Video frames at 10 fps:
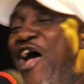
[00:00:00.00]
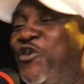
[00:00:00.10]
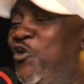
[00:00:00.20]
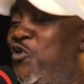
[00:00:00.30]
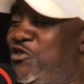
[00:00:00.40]

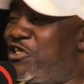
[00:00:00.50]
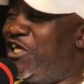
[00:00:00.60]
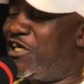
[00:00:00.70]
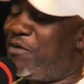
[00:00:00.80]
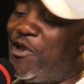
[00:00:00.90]
You could
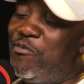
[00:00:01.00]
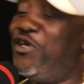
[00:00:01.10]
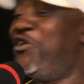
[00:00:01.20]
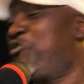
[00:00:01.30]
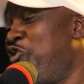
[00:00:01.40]
think
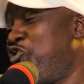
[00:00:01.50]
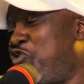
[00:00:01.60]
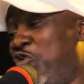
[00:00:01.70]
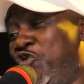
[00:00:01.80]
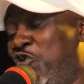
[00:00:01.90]
maybe it was
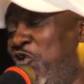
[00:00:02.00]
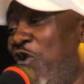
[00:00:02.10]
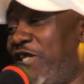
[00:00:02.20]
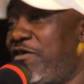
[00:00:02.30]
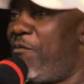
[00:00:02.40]
Juju or
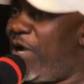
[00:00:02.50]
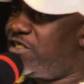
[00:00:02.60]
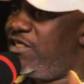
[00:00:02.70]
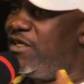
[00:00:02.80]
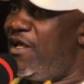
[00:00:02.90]
whatever.
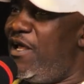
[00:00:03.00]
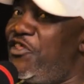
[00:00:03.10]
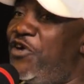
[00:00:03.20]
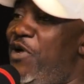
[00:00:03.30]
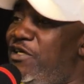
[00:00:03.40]
But
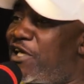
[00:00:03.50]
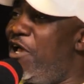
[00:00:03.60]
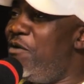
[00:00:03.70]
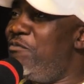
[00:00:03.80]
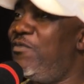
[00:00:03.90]
the rain
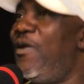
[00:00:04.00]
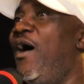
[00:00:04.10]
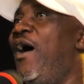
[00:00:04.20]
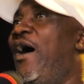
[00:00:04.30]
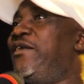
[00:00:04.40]
came,
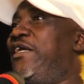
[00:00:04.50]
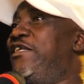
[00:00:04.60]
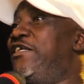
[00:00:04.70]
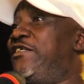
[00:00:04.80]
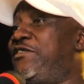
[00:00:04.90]
and
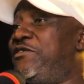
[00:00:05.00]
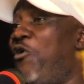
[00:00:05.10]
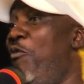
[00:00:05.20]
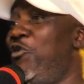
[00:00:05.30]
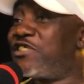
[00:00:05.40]
then it
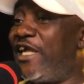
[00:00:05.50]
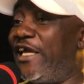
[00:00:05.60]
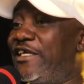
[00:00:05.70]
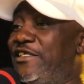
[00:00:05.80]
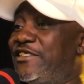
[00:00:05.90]
almost
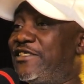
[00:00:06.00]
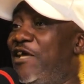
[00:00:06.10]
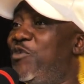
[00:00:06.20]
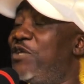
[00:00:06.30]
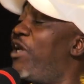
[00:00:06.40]
like
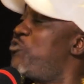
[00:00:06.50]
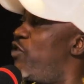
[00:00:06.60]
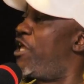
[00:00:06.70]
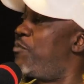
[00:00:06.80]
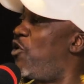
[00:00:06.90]
disturbing. But
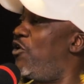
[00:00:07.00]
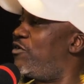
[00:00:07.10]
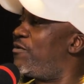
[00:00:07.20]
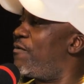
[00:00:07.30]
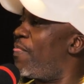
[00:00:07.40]
we kept on
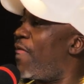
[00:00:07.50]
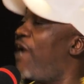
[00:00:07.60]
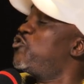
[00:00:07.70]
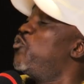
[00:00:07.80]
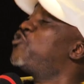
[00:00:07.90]

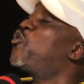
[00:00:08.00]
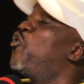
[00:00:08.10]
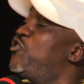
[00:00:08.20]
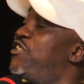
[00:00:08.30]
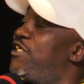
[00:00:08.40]
until we
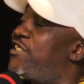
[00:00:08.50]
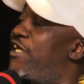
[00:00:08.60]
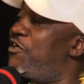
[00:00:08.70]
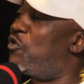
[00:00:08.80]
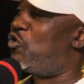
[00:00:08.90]
scored the
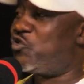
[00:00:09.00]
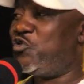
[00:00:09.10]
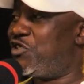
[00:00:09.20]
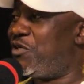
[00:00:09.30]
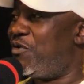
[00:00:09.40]
second goal,
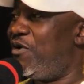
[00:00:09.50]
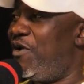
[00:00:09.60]
2-0.